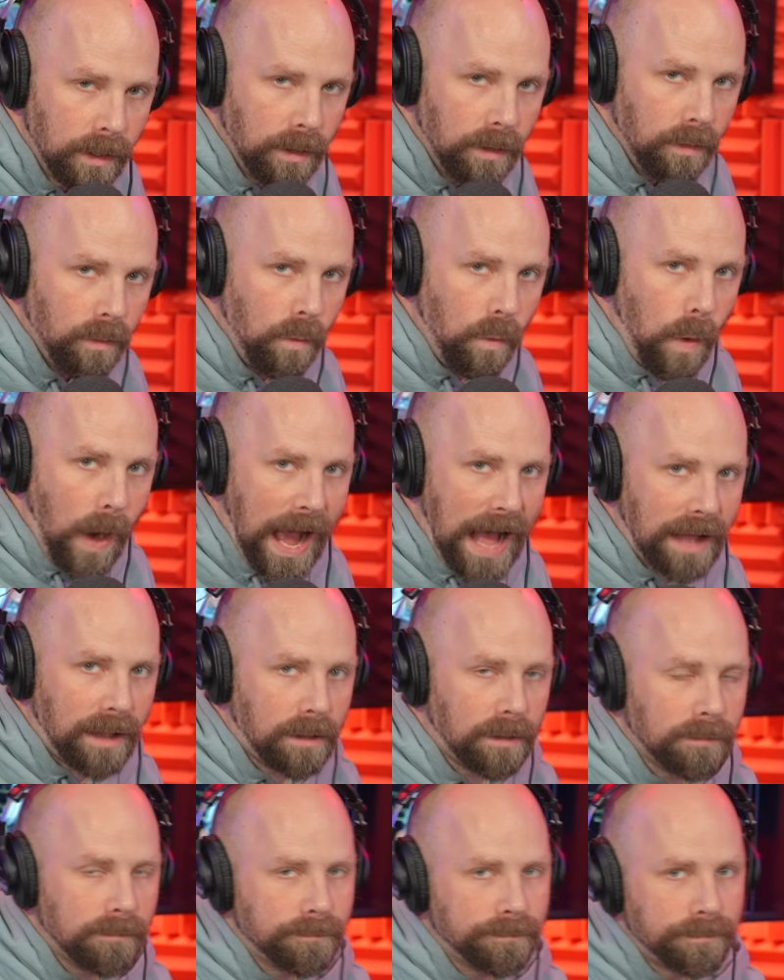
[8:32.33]

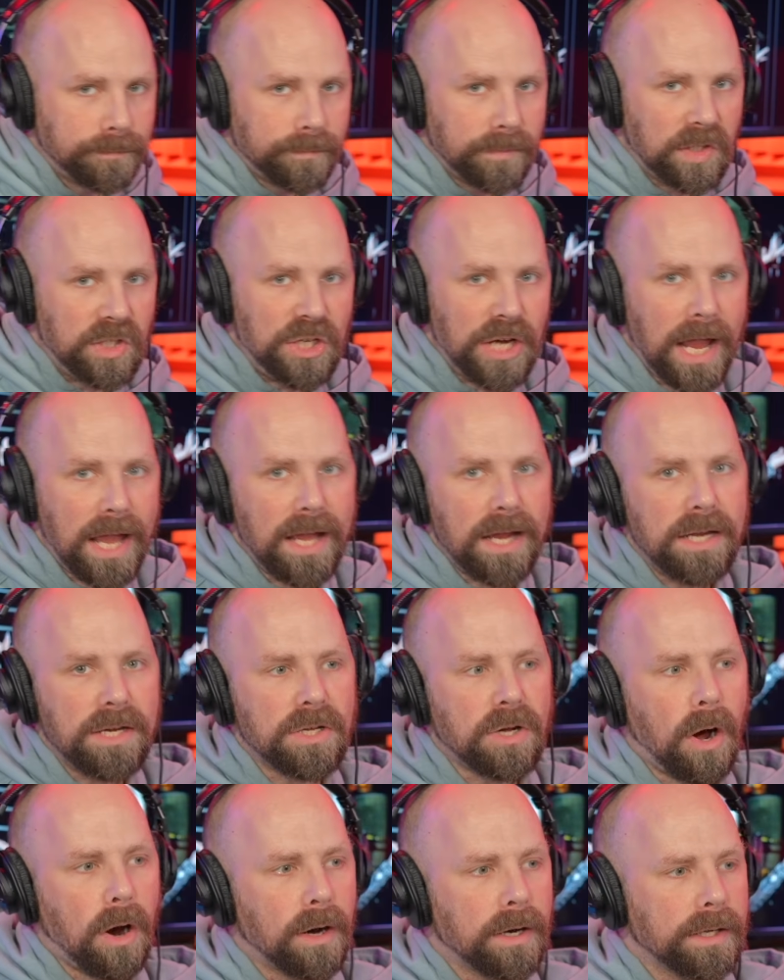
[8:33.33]
Well, Jade
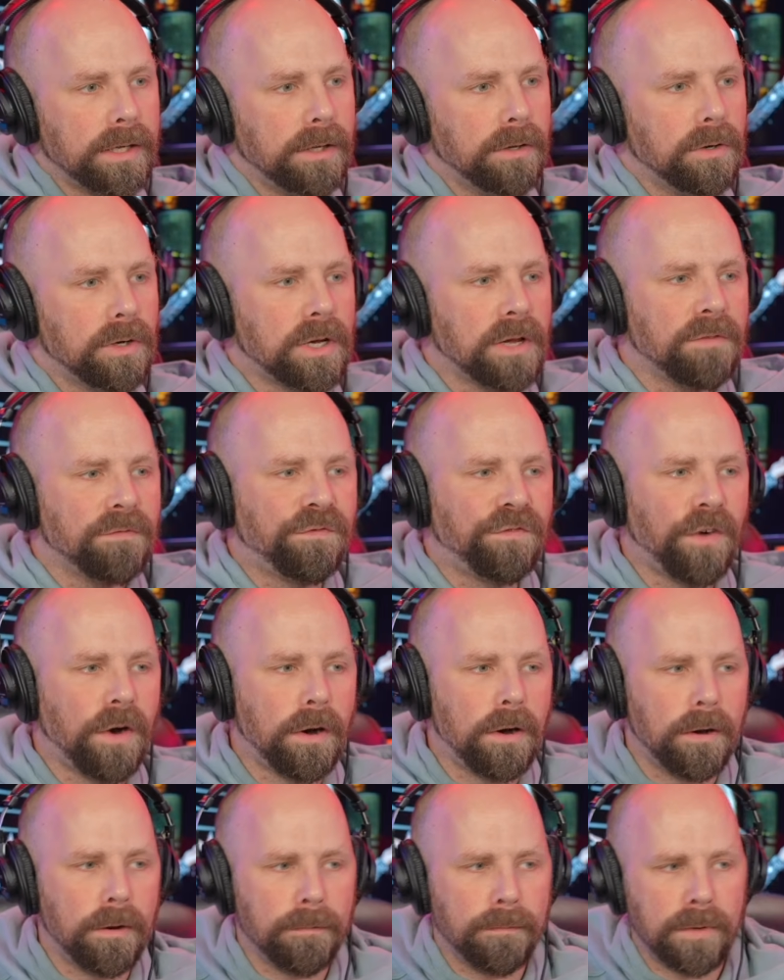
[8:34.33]
Cargill
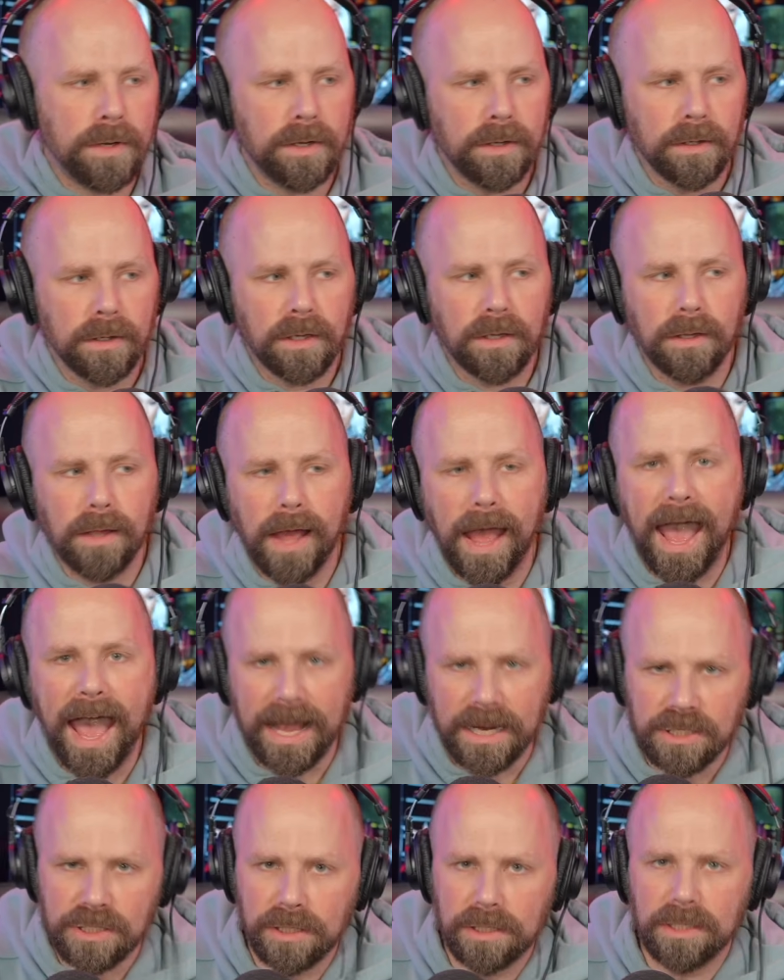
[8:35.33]
confirmed
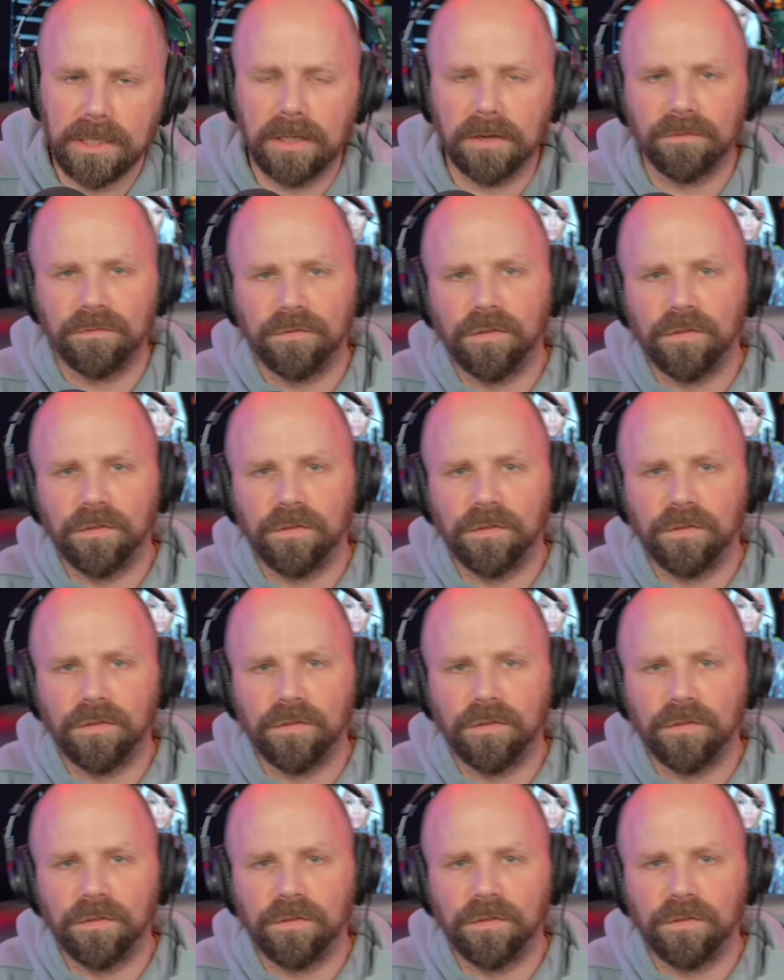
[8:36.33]
as going